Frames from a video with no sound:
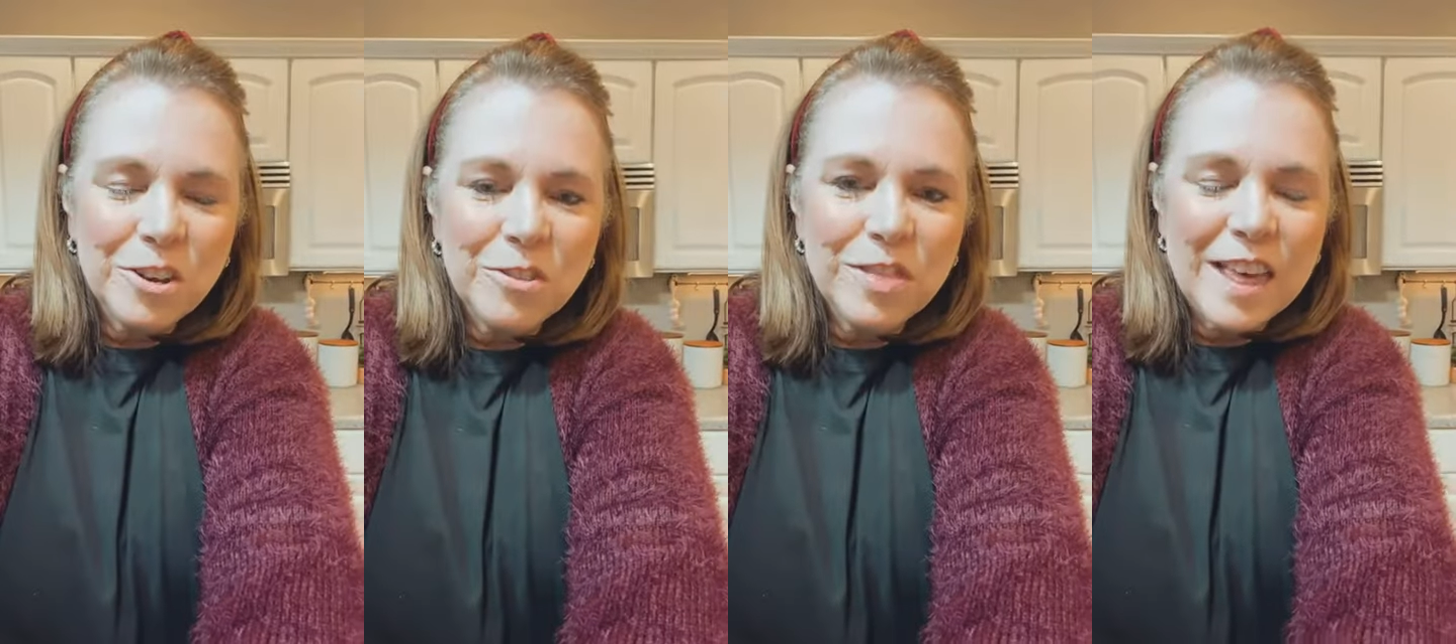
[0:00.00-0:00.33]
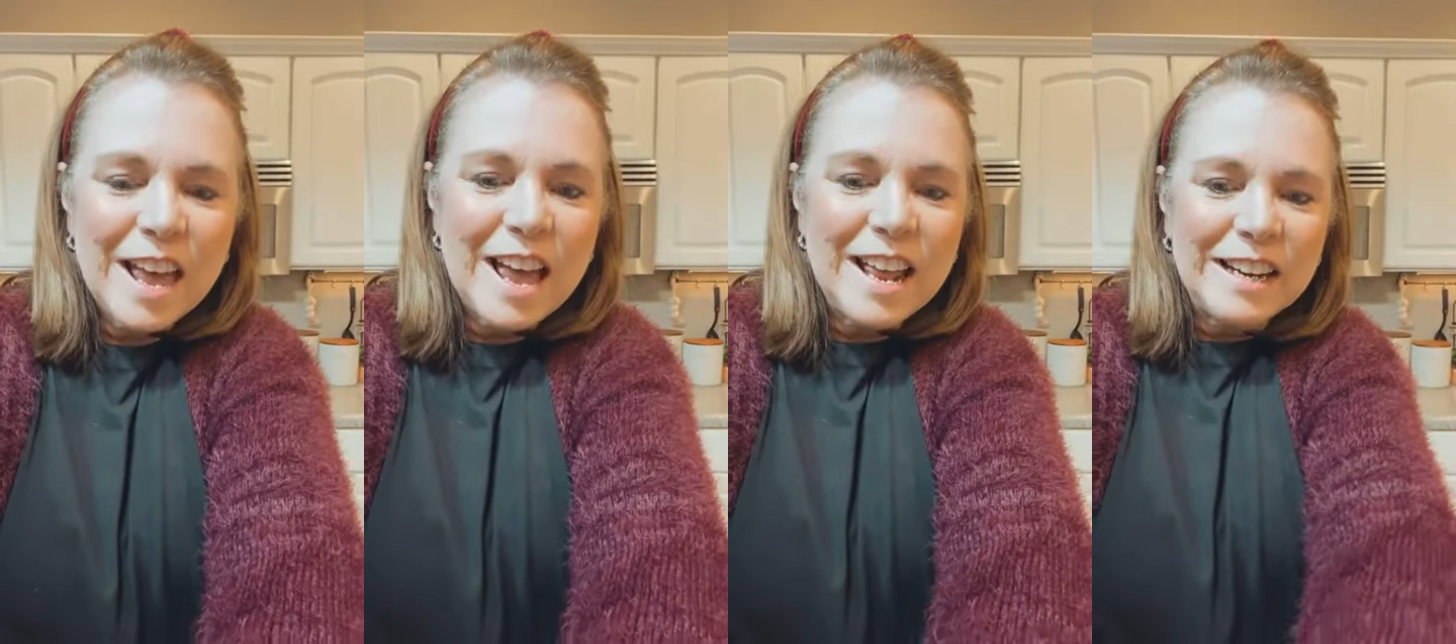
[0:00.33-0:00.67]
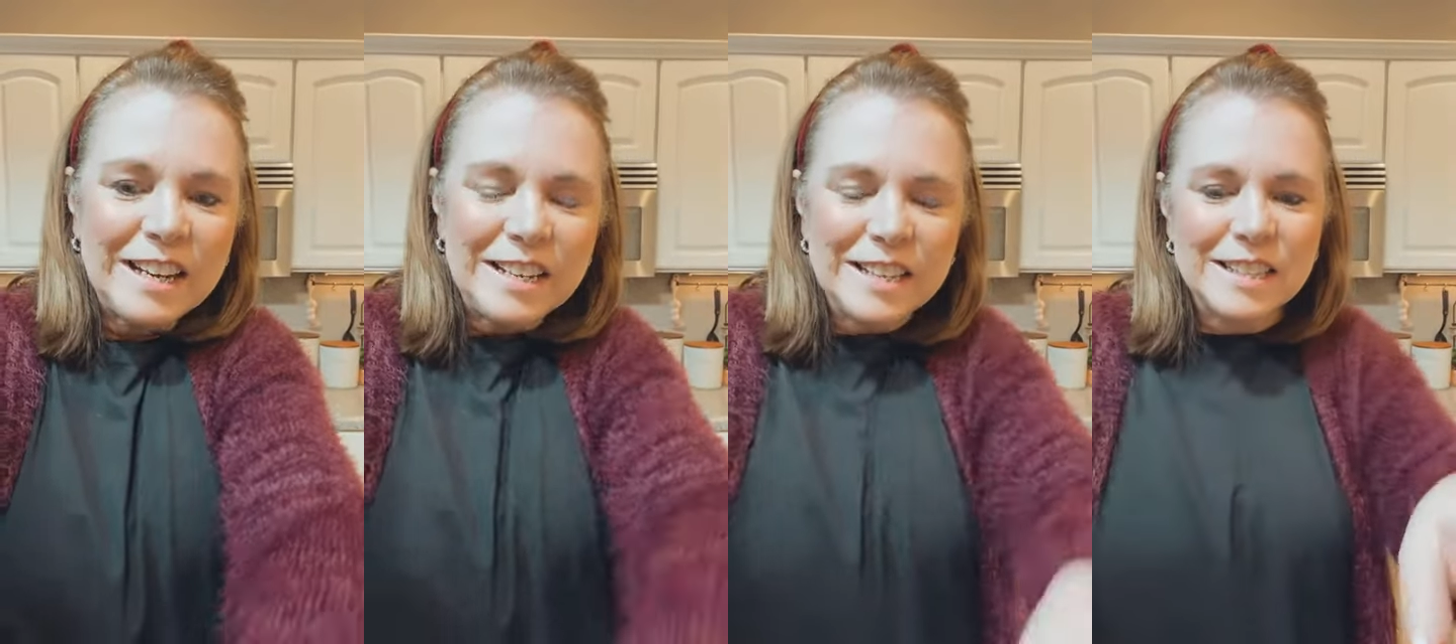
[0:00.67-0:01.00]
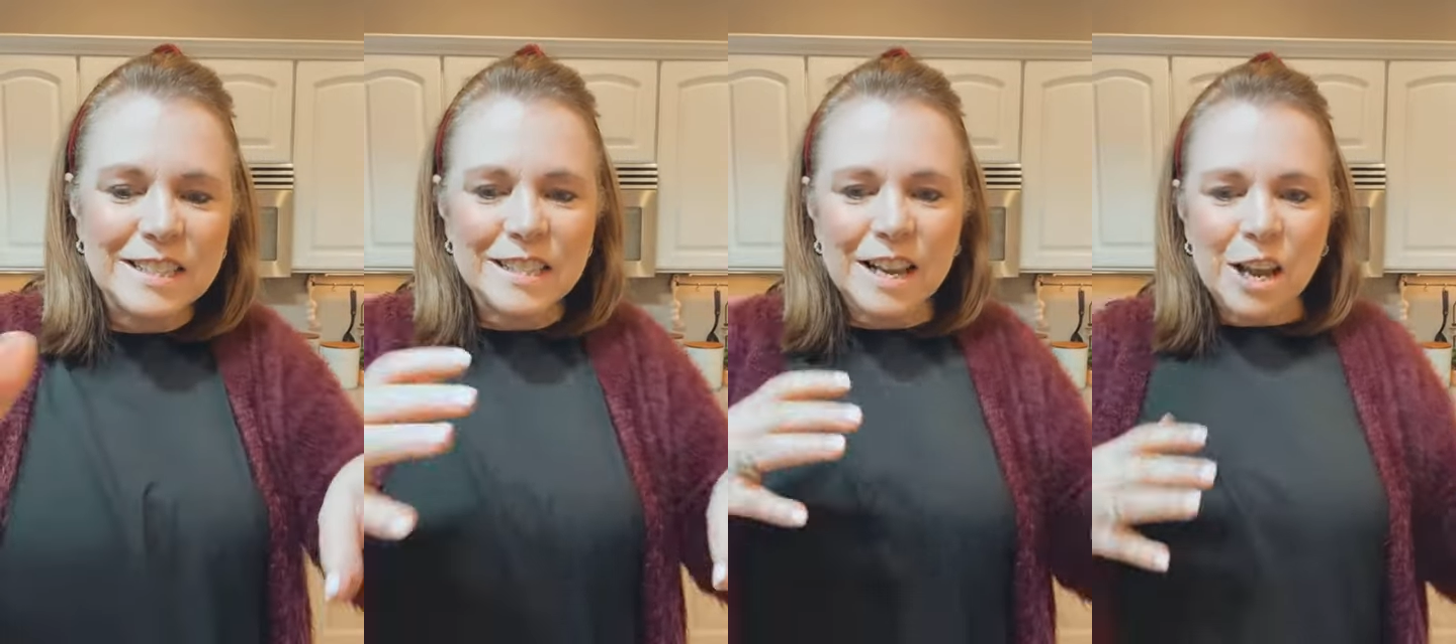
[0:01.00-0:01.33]
that
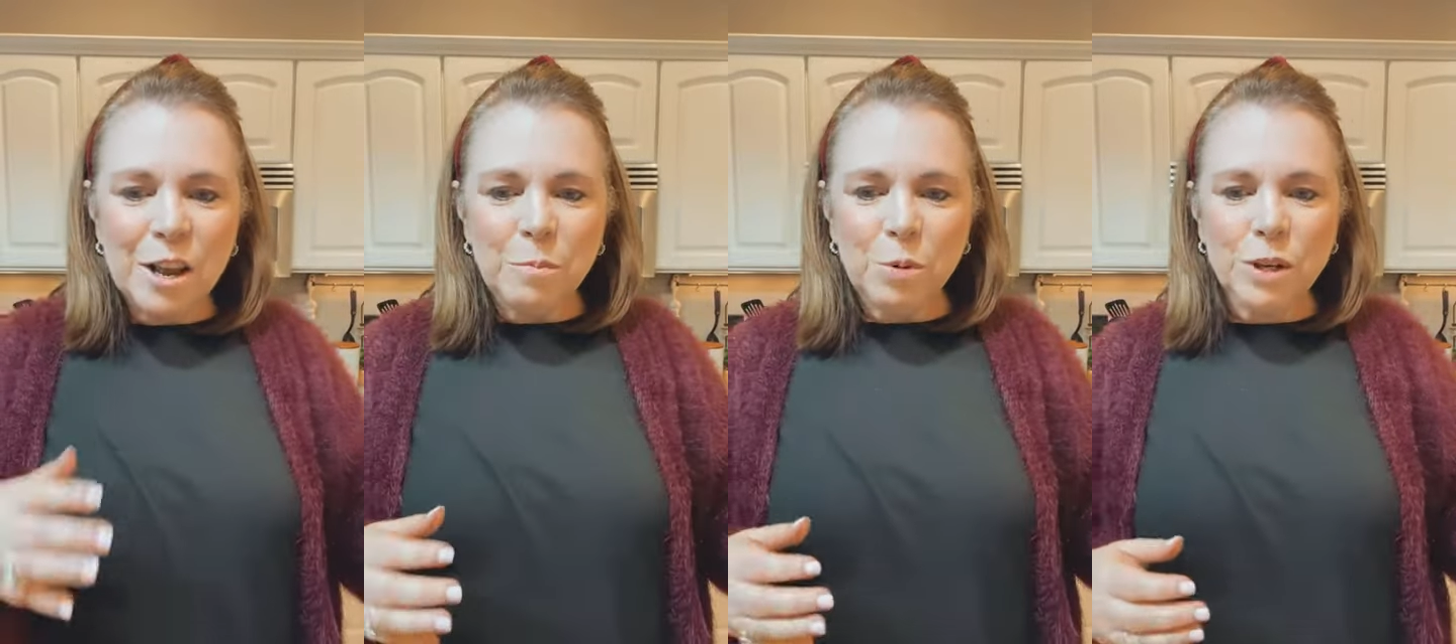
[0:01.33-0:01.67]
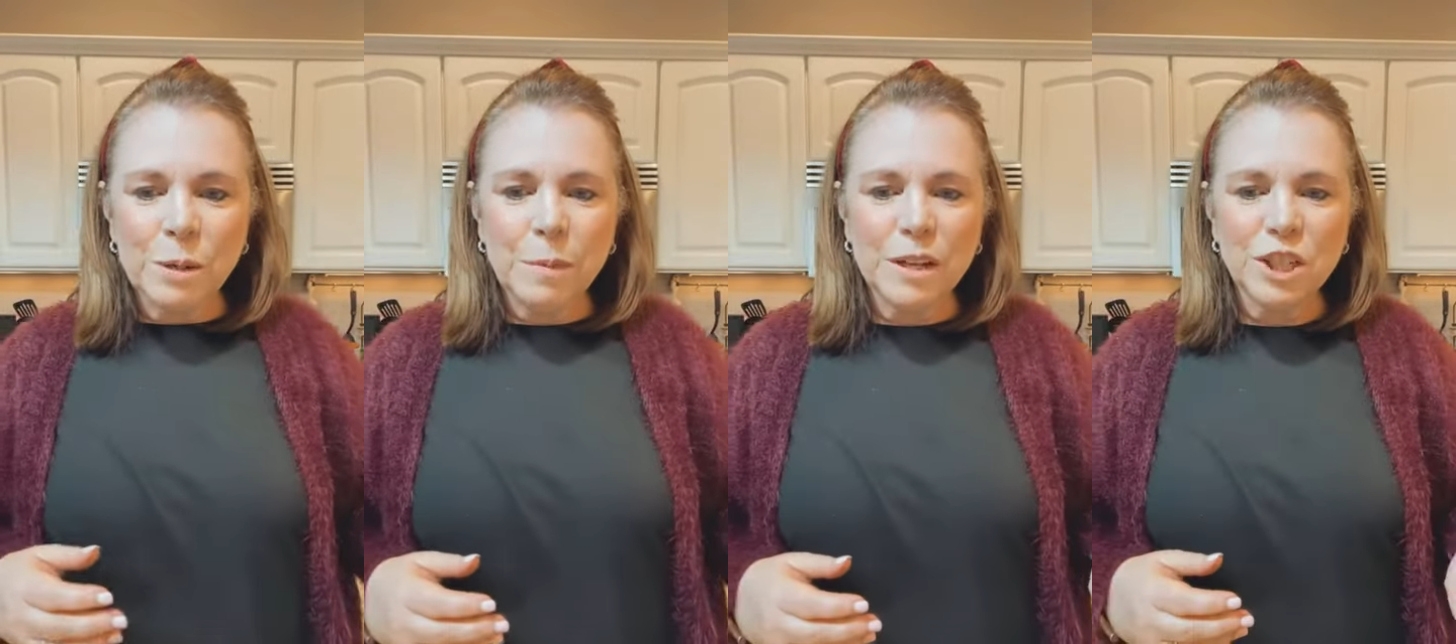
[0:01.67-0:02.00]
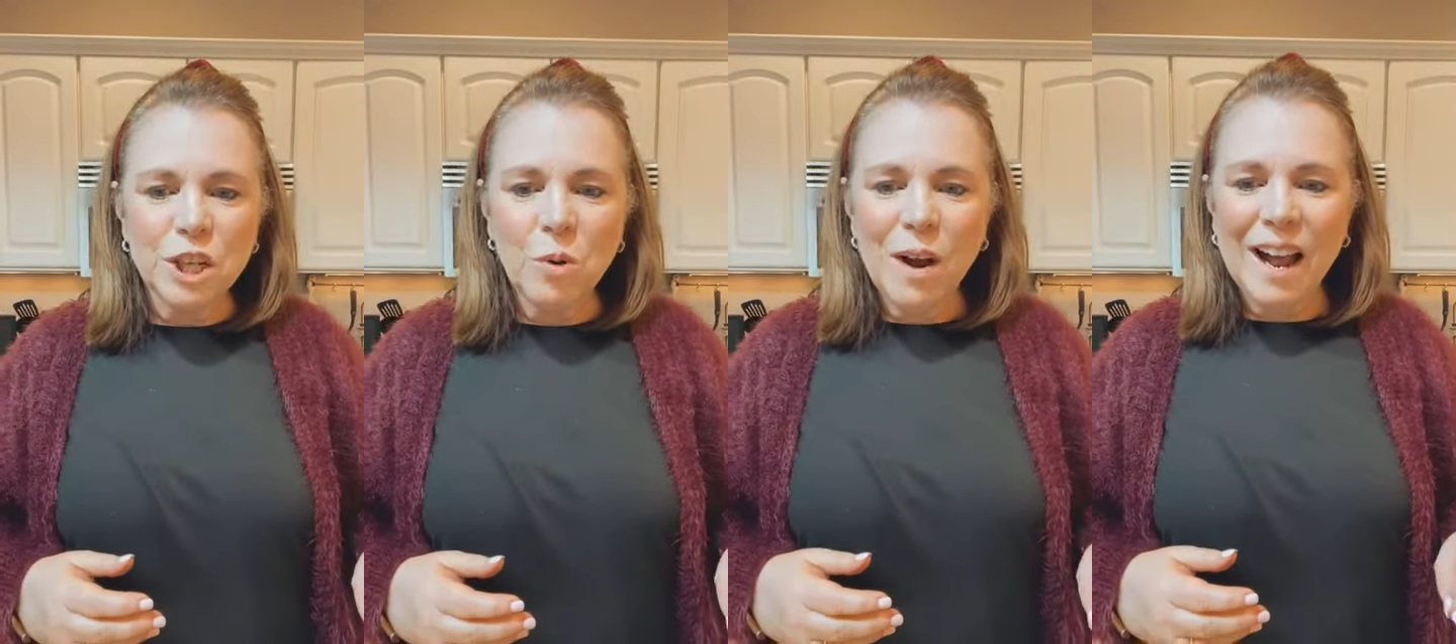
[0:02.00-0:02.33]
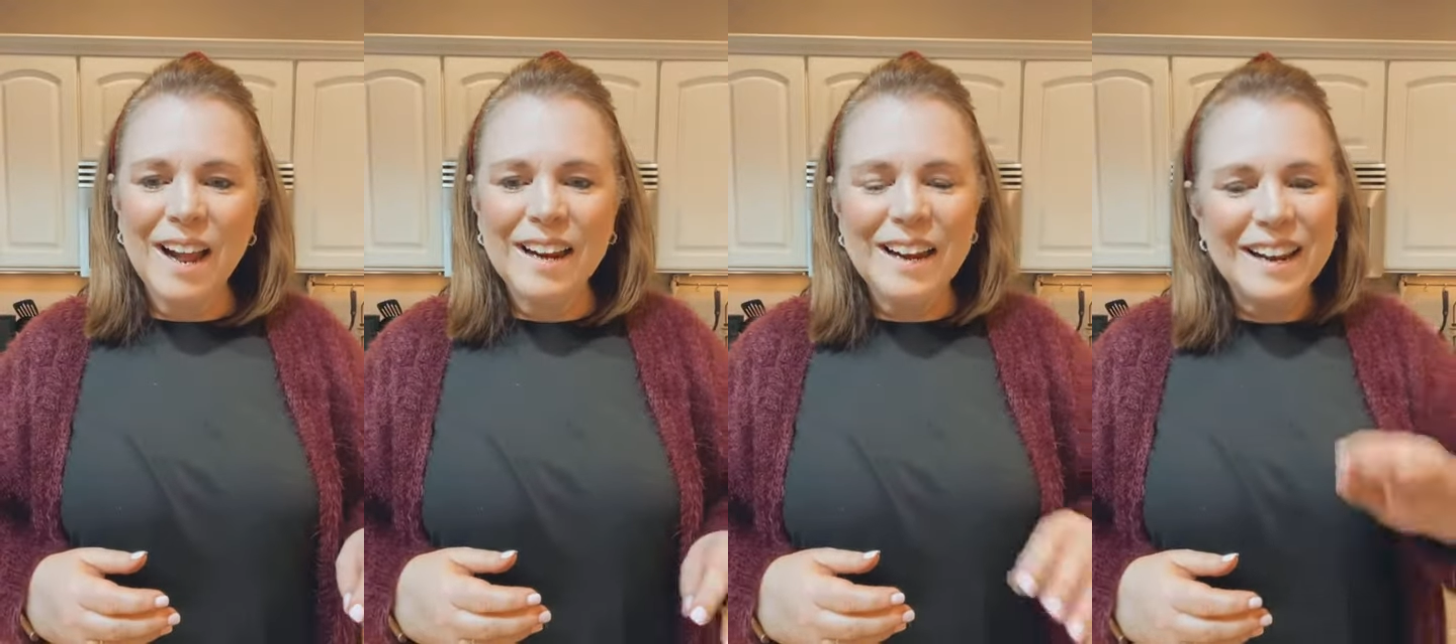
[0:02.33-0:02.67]
is pretty much, oh,
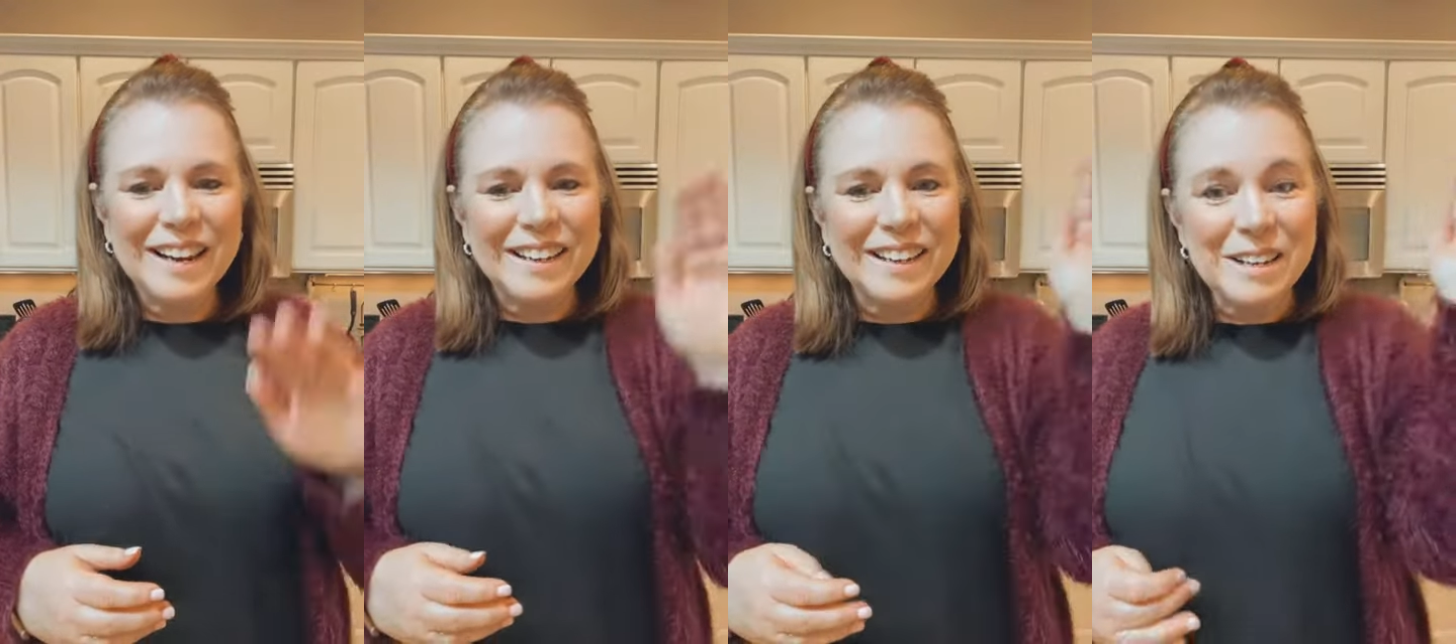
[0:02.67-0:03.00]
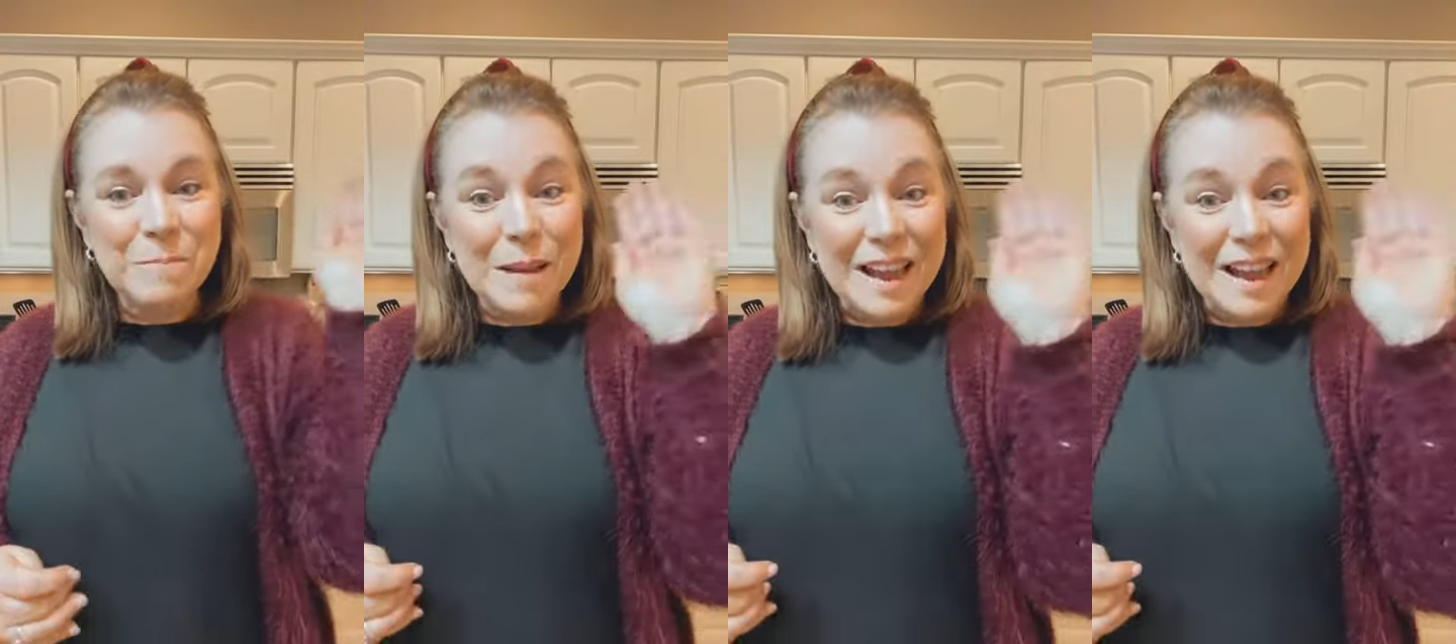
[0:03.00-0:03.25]
hi Hannah and Matt,